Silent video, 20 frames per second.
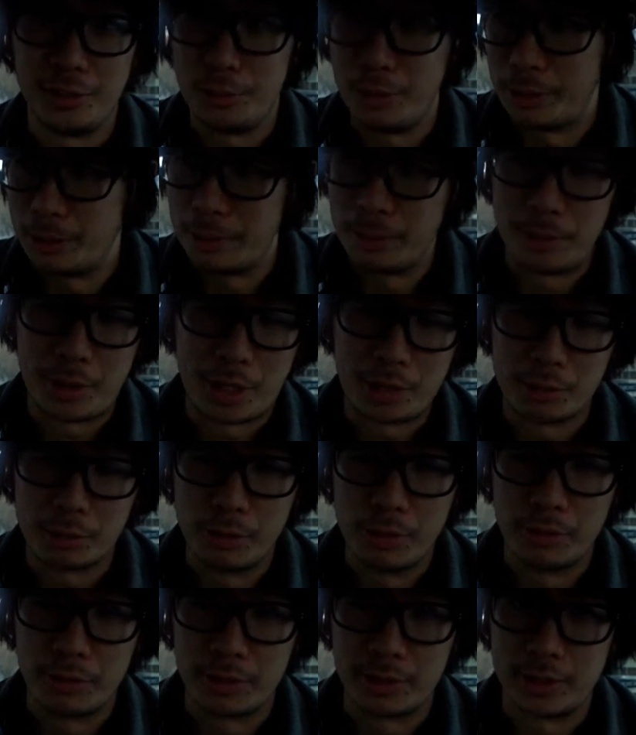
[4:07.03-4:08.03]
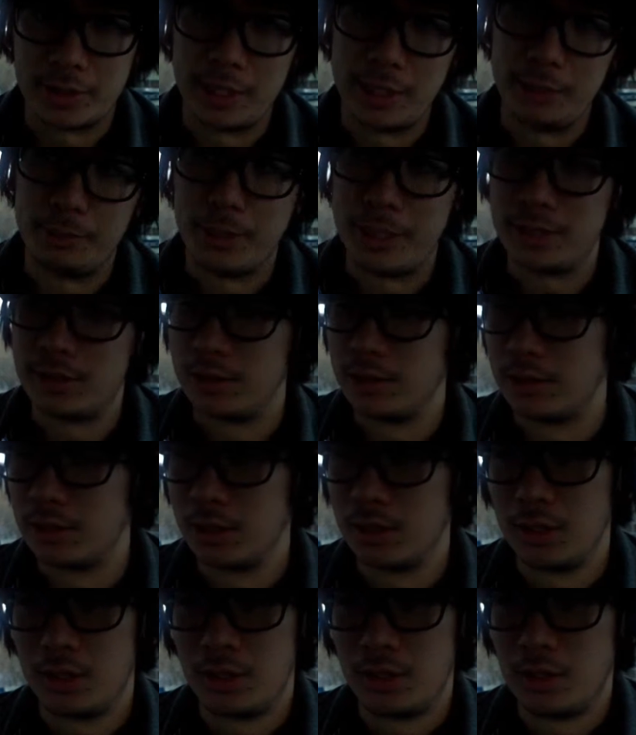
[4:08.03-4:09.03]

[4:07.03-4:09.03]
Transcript: that we're bombarded with on a daily basis.